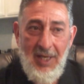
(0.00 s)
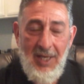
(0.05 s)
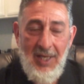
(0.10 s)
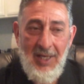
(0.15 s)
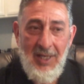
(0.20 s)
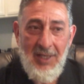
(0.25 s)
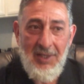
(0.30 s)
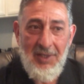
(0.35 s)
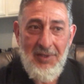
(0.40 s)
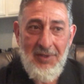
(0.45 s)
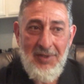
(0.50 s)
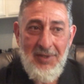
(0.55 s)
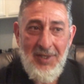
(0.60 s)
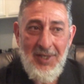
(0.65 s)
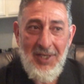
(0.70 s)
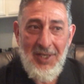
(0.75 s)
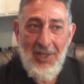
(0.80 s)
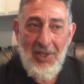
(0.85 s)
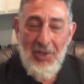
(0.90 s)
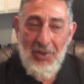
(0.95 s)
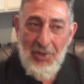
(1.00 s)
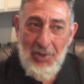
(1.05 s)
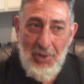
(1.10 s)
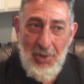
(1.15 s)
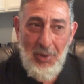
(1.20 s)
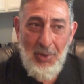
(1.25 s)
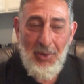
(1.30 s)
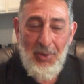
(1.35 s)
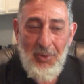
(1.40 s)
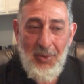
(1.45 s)
And
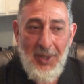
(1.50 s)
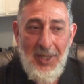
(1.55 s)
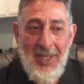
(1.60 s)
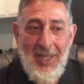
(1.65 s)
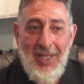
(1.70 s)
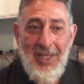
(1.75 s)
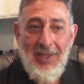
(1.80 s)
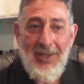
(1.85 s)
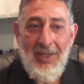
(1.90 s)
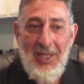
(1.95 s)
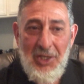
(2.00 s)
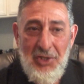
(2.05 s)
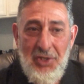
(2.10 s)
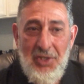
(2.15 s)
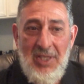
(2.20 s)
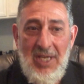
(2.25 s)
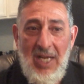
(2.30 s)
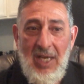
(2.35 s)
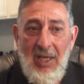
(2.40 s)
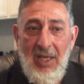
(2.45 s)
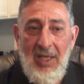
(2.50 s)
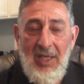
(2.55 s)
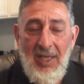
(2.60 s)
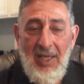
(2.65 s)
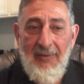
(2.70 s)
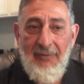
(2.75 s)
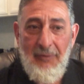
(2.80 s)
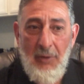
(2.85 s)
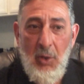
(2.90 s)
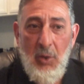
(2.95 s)
so let's stay
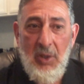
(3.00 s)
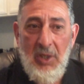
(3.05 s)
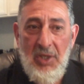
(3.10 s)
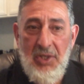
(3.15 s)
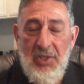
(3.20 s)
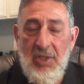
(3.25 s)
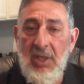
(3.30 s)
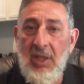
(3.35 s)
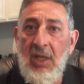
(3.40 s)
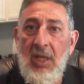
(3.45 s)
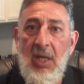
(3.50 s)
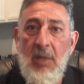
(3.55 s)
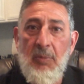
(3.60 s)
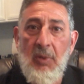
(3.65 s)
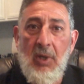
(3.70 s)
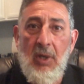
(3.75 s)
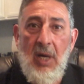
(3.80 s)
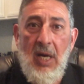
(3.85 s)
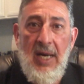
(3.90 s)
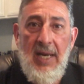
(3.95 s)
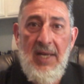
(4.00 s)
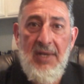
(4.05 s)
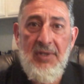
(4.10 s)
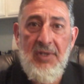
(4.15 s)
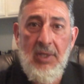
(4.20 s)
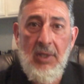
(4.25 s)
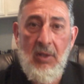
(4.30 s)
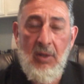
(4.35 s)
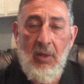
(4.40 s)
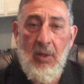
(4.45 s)
focused and keep our
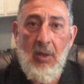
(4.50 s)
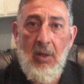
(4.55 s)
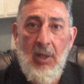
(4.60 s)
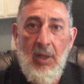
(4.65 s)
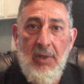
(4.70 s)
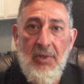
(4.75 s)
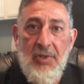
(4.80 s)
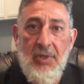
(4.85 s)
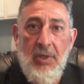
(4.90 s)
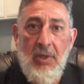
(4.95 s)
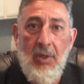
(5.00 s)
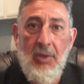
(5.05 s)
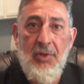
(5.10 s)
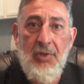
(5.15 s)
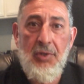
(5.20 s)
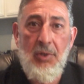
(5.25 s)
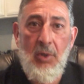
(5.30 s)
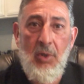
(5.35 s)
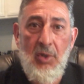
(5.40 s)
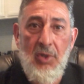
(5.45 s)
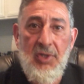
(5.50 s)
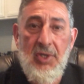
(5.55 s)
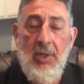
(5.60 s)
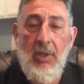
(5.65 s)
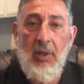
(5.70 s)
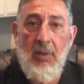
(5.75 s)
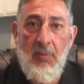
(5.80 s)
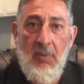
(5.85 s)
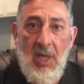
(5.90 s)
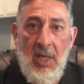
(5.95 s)
eyes and our hearts and our souls and
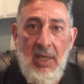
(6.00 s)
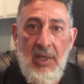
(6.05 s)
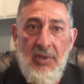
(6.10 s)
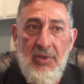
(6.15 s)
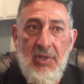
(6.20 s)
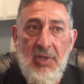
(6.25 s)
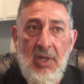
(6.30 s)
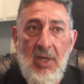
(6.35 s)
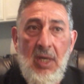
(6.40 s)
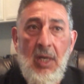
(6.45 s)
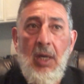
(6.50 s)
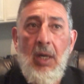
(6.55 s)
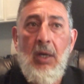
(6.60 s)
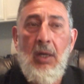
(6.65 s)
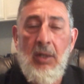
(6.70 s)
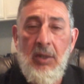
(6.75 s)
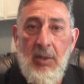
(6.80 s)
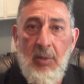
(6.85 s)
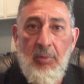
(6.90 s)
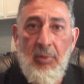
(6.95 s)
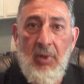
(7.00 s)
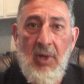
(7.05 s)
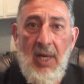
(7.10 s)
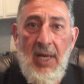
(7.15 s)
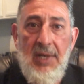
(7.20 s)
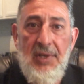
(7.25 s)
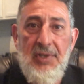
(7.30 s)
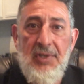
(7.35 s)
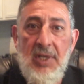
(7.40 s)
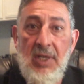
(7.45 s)
our minds on the
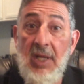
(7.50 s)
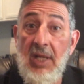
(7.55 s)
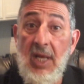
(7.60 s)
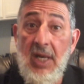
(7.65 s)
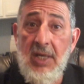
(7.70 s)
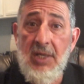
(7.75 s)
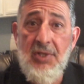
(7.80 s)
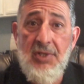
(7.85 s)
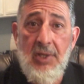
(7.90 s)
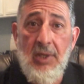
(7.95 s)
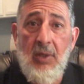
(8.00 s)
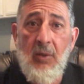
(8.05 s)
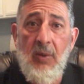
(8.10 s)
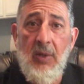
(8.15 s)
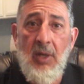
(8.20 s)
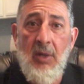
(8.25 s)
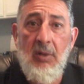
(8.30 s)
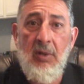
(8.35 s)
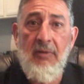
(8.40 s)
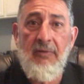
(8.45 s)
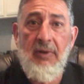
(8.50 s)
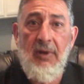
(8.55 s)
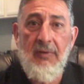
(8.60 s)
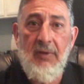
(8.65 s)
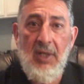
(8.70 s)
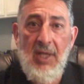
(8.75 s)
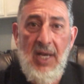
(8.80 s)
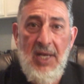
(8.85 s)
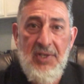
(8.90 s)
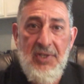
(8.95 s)
prize. And that is the crown of
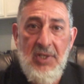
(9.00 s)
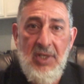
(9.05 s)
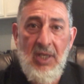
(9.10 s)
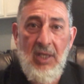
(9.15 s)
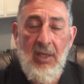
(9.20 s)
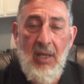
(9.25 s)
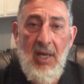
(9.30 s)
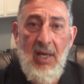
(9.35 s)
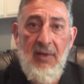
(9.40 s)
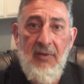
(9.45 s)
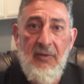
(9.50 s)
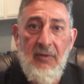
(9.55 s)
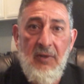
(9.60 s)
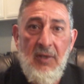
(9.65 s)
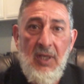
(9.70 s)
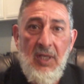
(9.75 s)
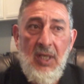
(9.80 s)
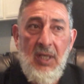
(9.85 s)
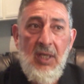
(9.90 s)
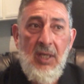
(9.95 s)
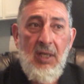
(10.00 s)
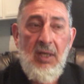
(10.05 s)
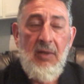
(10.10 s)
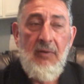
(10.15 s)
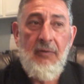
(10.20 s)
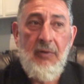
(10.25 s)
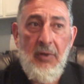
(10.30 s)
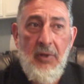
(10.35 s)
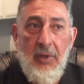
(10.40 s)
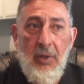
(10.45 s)
everlasting life
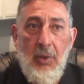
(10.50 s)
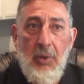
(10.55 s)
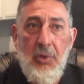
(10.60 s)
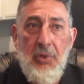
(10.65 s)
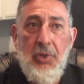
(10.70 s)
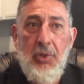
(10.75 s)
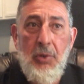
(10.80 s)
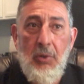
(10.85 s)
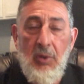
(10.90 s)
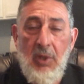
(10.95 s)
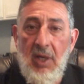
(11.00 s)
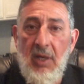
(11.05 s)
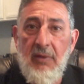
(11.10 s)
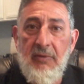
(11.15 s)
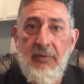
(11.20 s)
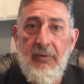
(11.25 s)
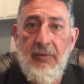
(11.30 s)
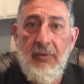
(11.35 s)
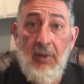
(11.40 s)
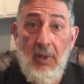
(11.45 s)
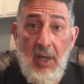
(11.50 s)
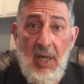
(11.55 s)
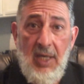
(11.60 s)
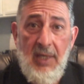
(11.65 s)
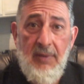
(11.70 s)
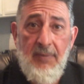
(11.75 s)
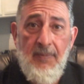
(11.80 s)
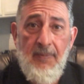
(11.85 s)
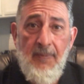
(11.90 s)
for those who love God.